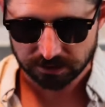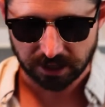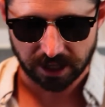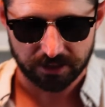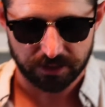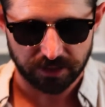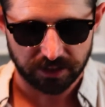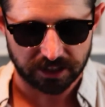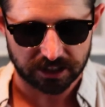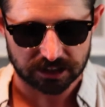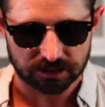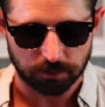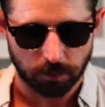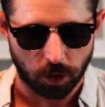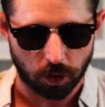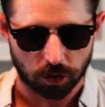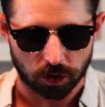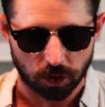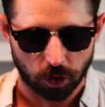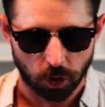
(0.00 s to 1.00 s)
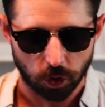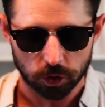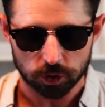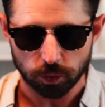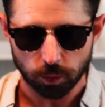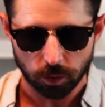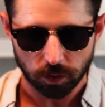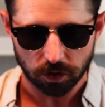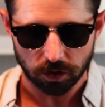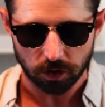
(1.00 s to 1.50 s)
I think is more old
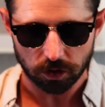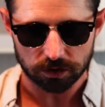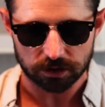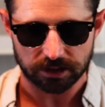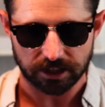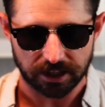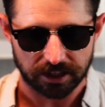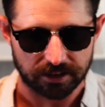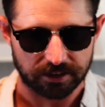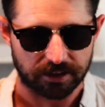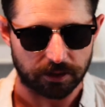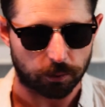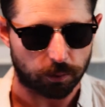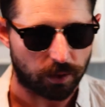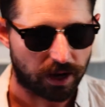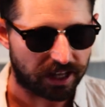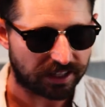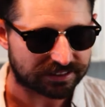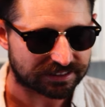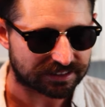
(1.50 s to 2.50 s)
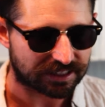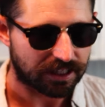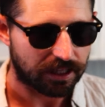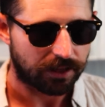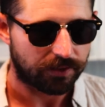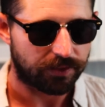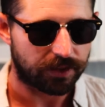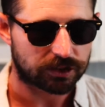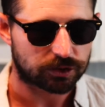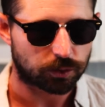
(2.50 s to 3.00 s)
world than the rest.
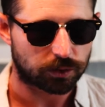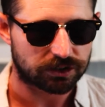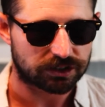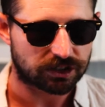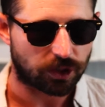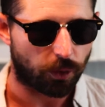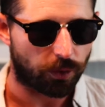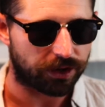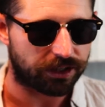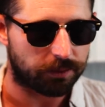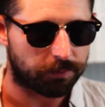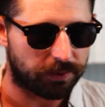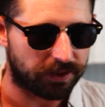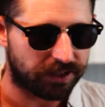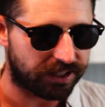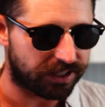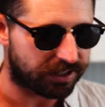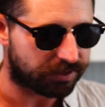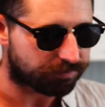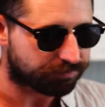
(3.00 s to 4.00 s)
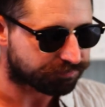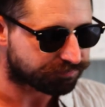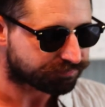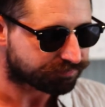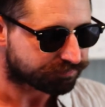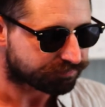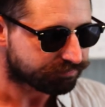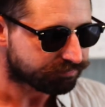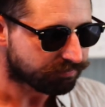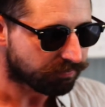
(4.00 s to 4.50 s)
This one's going to be
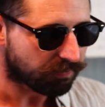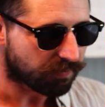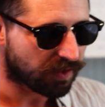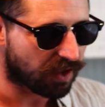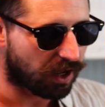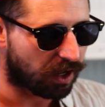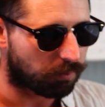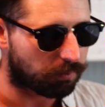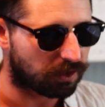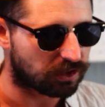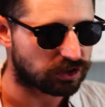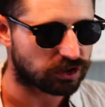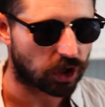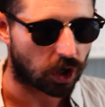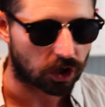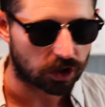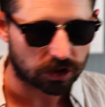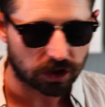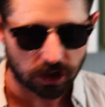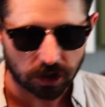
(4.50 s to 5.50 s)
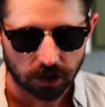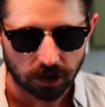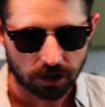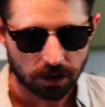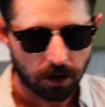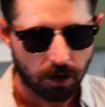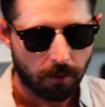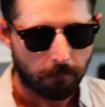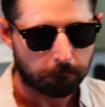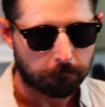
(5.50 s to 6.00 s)

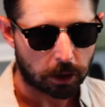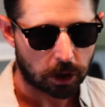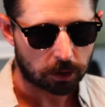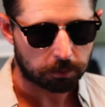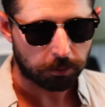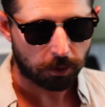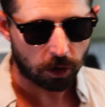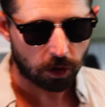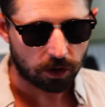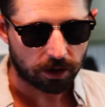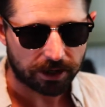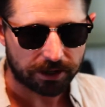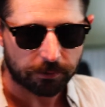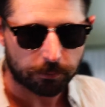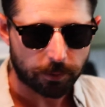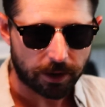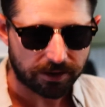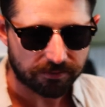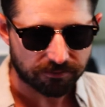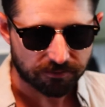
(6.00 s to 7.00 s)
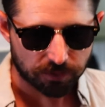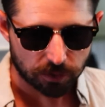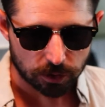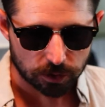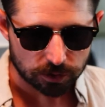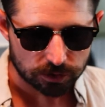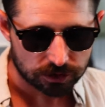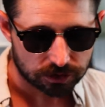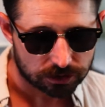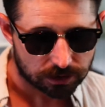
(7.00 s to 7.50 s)
darker purple and red
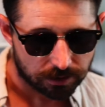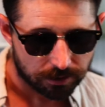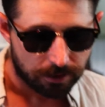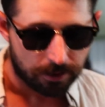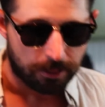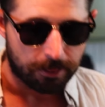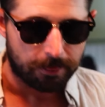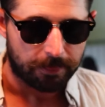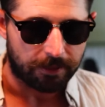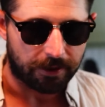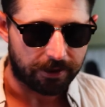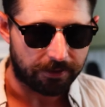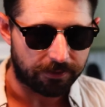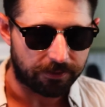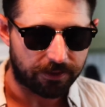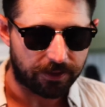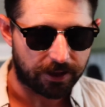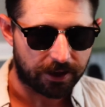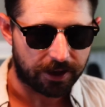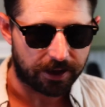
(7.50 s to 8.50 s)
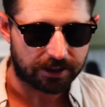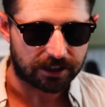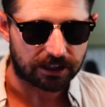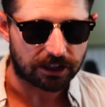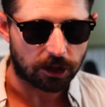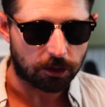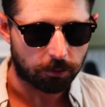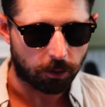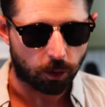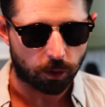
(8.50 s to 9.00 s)
fruits, and then a
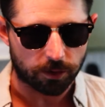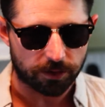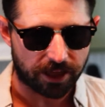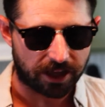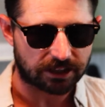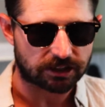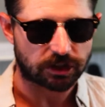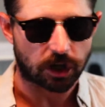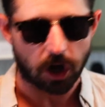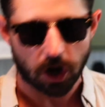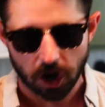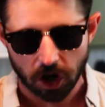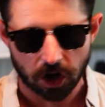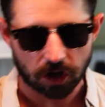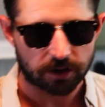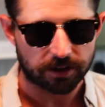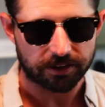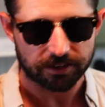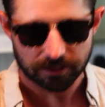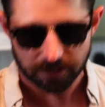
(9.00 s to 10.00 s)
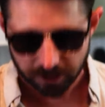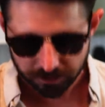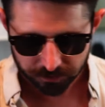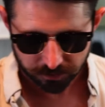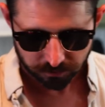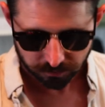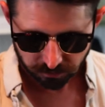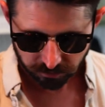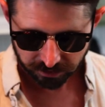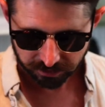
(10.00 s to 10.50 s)
little more of that tar and
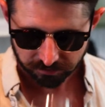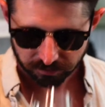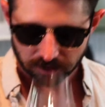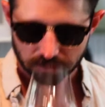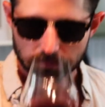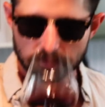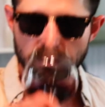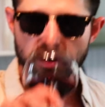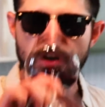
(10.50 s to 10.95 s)
leather flavor.